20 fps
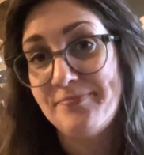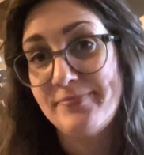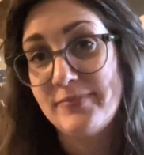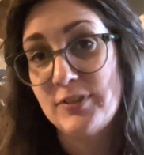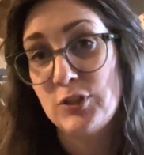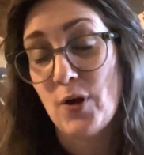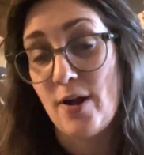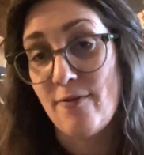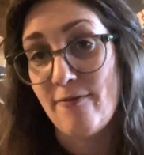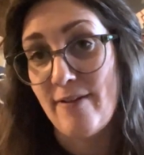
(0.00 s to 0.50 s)

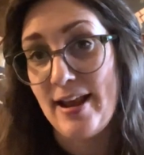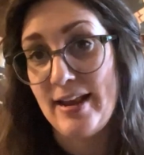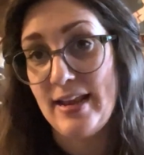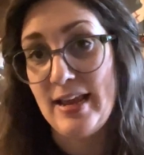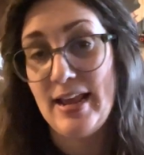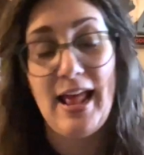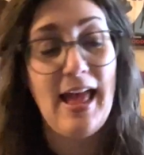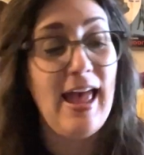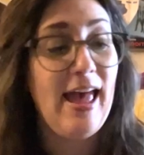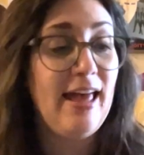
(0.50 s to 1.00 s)
So I read
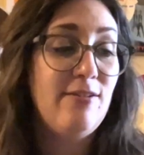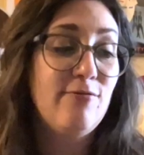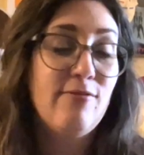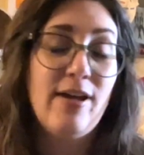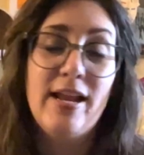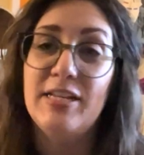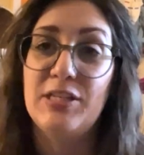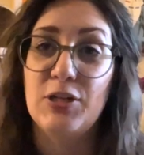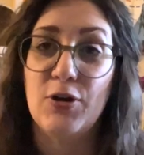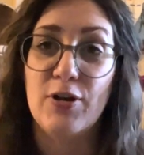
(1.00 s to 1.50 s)
it. I hadn't
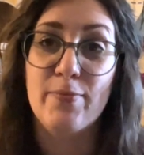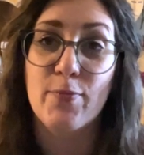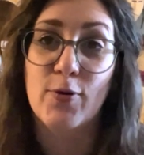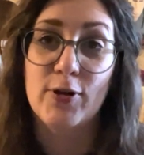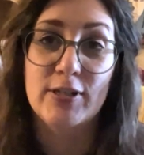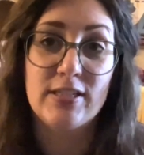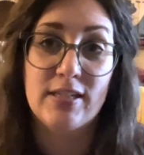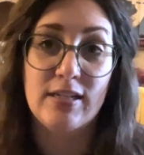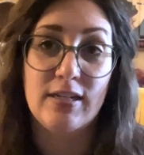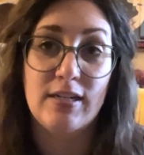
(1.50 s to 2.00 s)
read a Toni
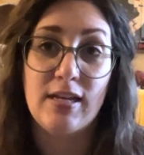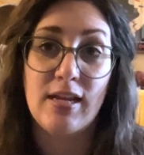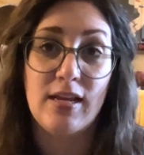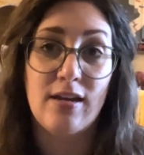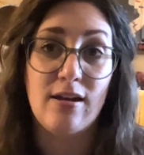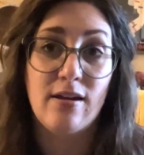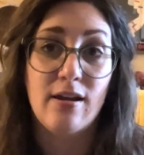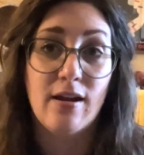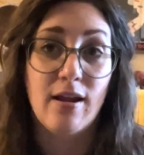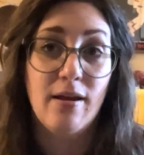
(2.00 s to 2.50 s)

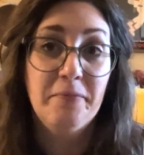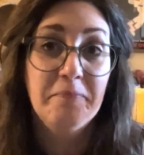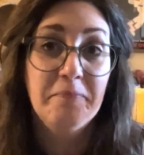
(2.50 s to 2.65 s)
Morrison